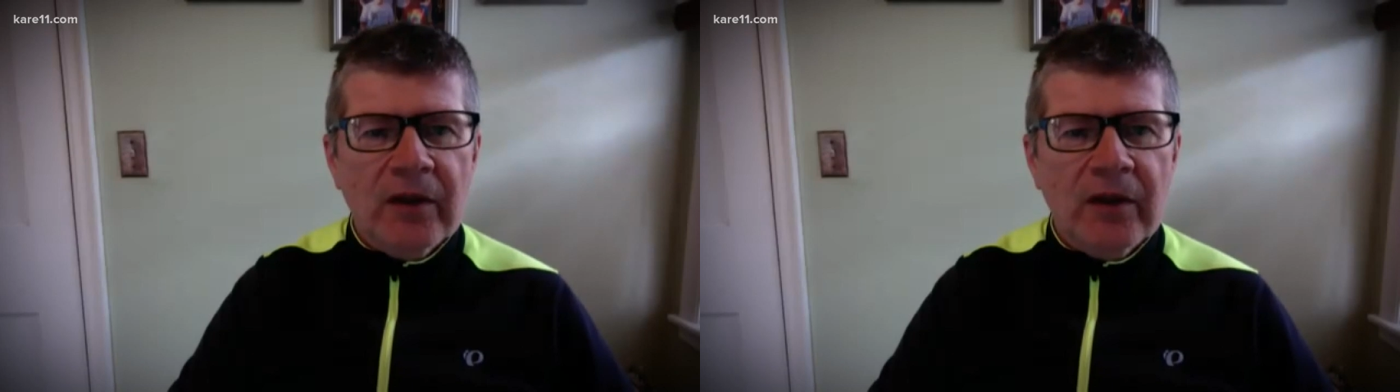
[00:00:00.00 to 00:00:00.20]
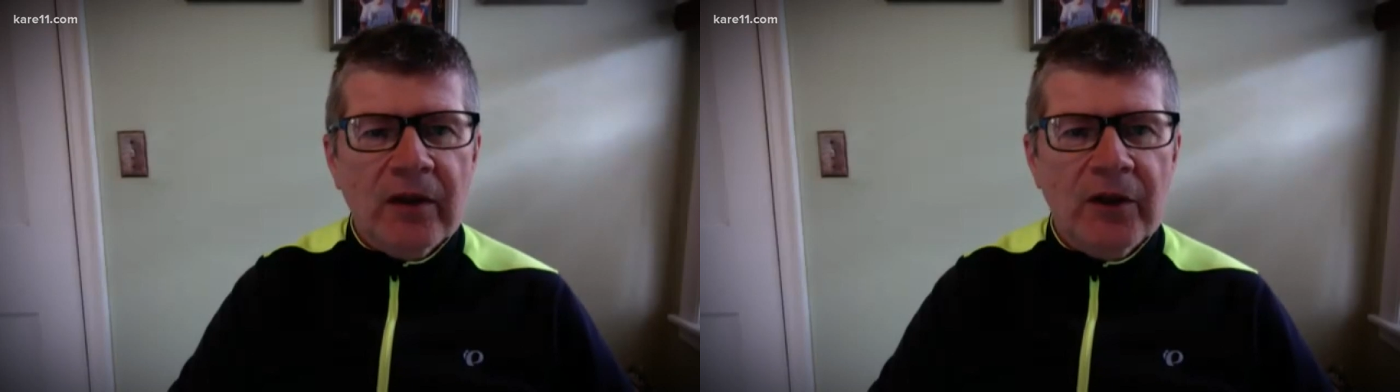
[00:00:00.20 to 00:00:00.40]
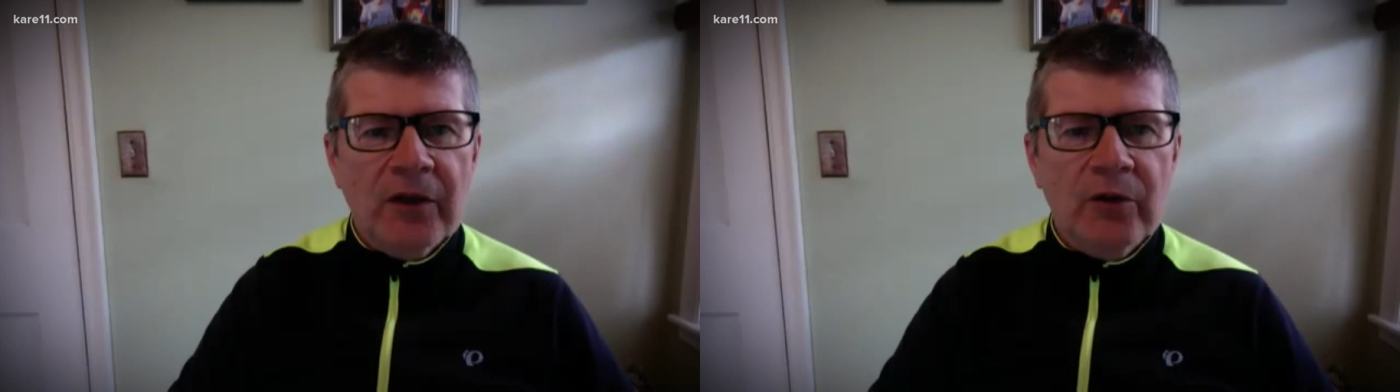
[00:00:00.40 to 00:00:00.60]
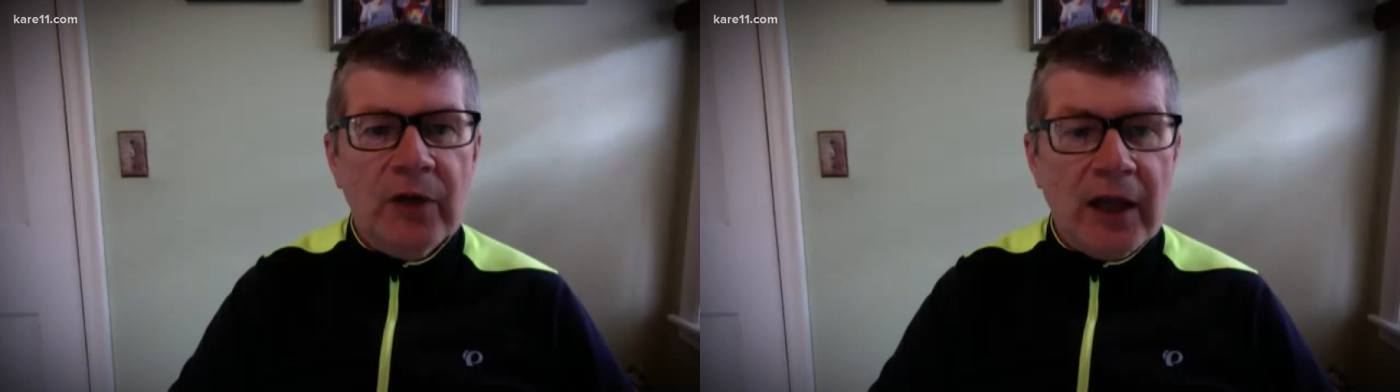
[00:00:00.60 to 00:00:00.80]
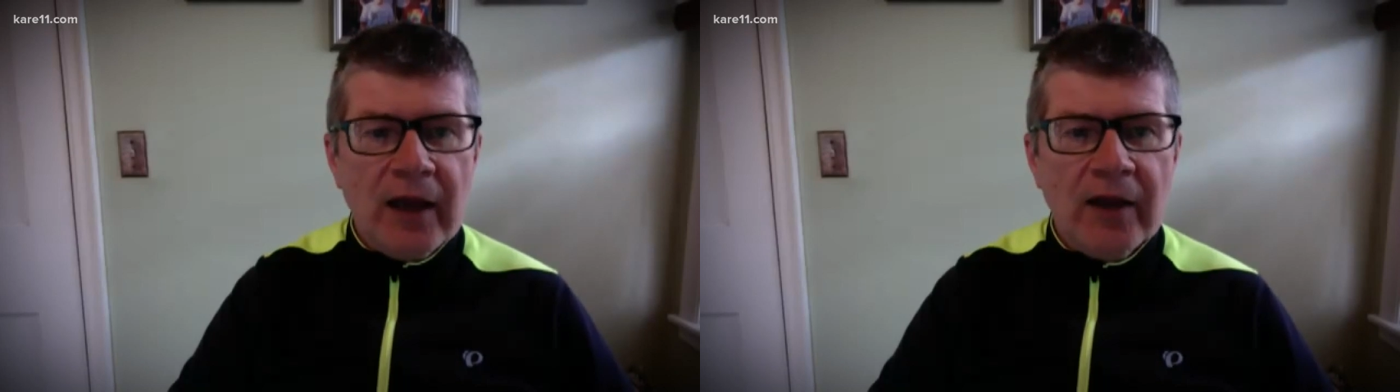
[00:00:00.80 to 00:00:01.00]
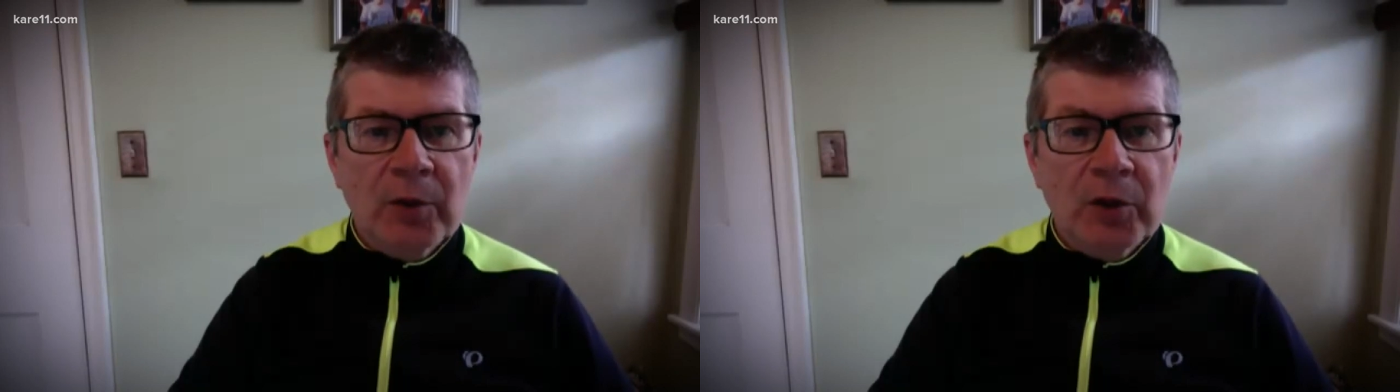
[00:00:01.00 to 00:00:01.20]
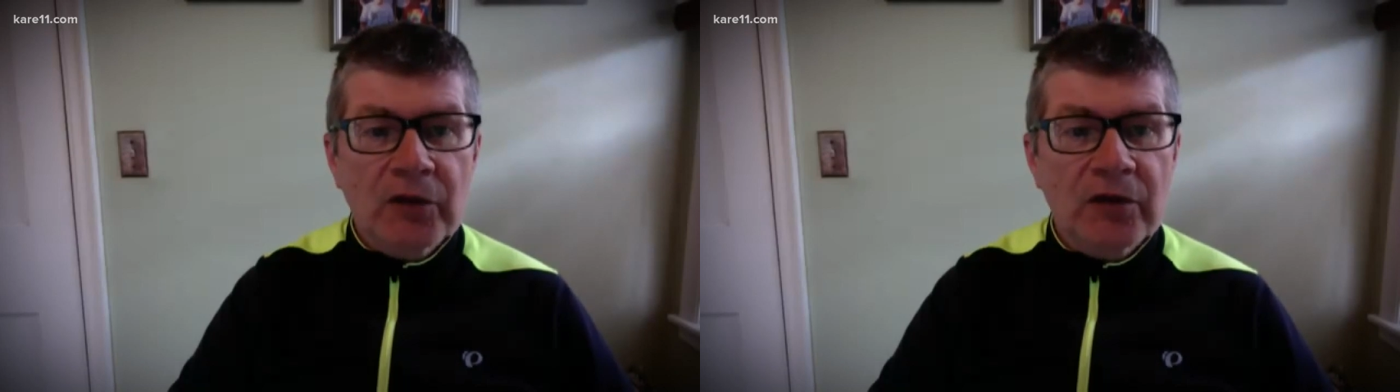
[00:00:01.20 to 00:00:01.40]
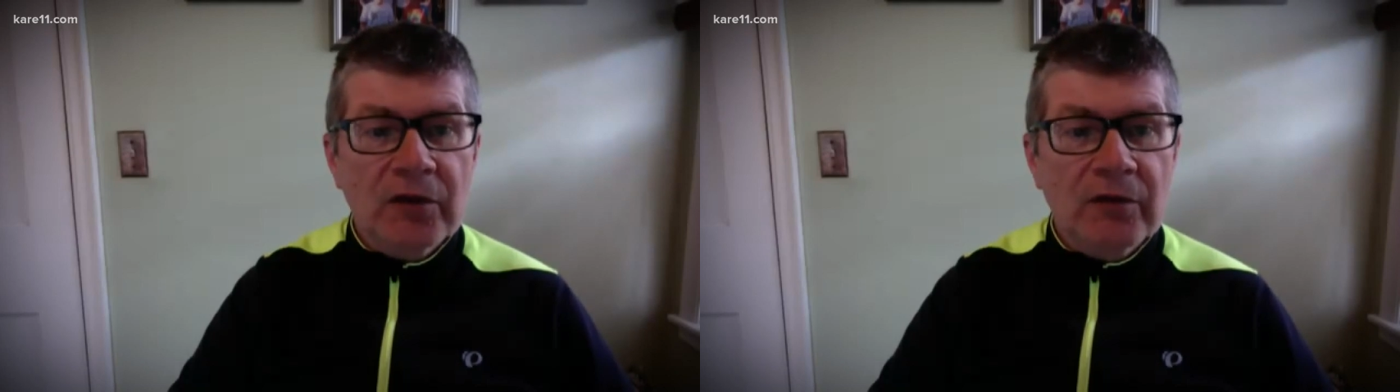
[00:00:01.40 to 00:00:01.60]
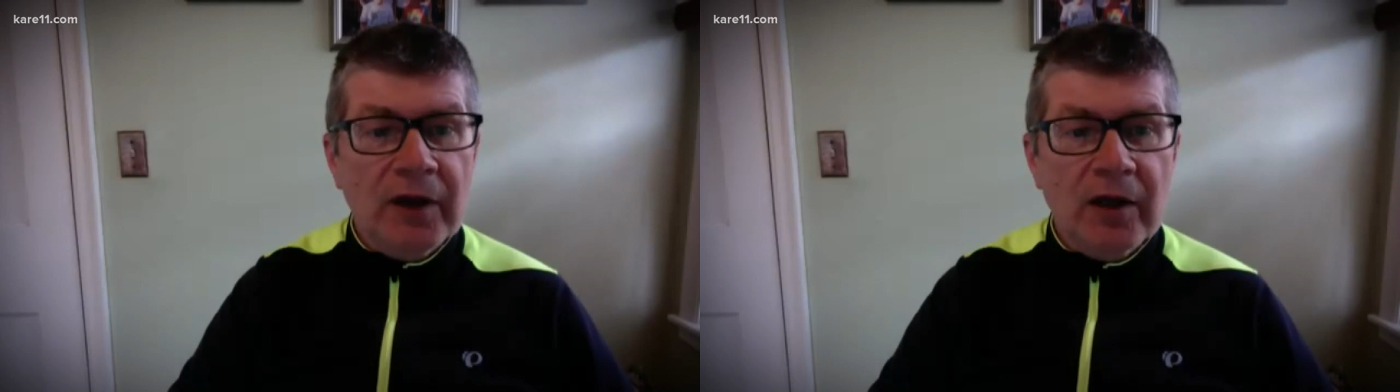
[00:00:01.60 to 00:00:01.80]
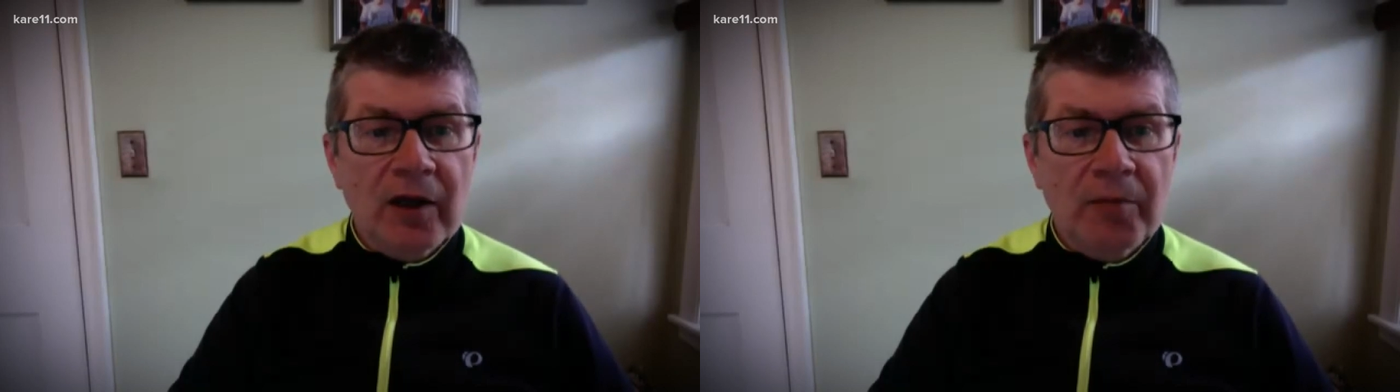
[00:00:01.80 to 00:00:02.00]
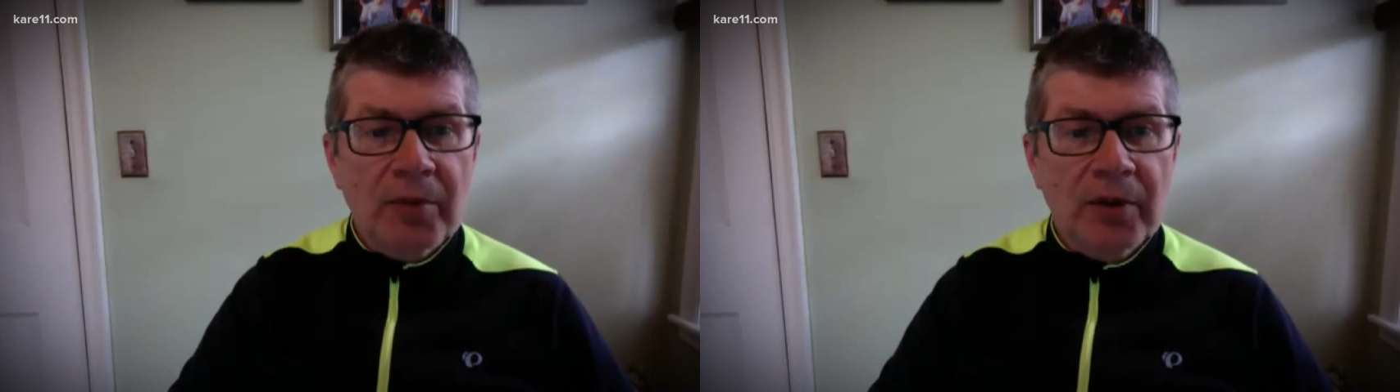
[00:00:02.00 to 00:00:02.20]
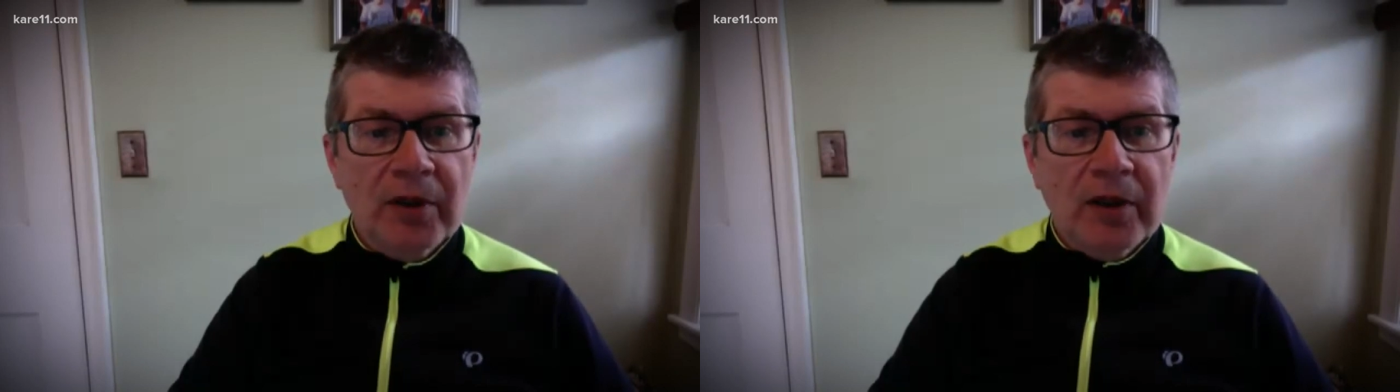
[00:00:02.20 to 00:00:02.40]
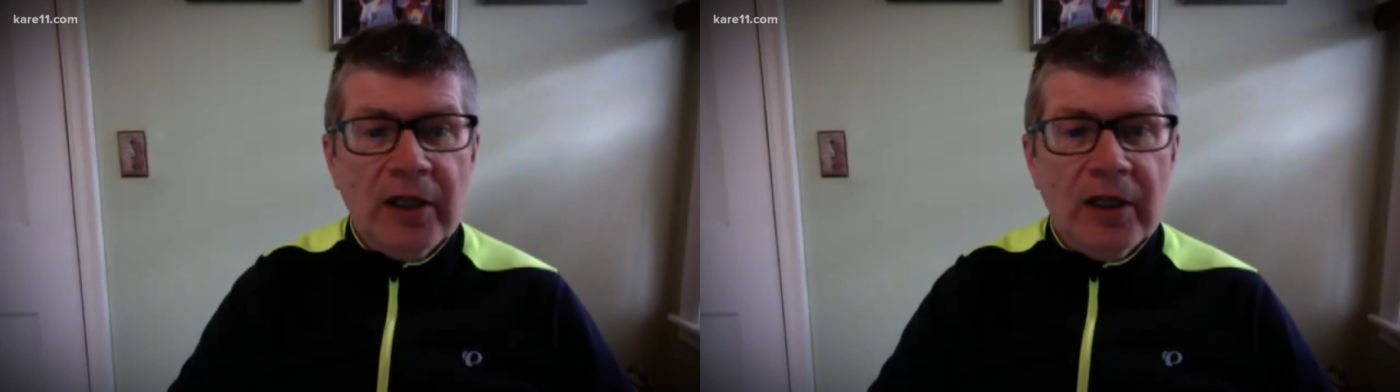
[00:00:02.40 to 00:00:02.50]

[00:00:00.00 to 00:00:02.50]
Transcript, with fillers: And then do the animals develop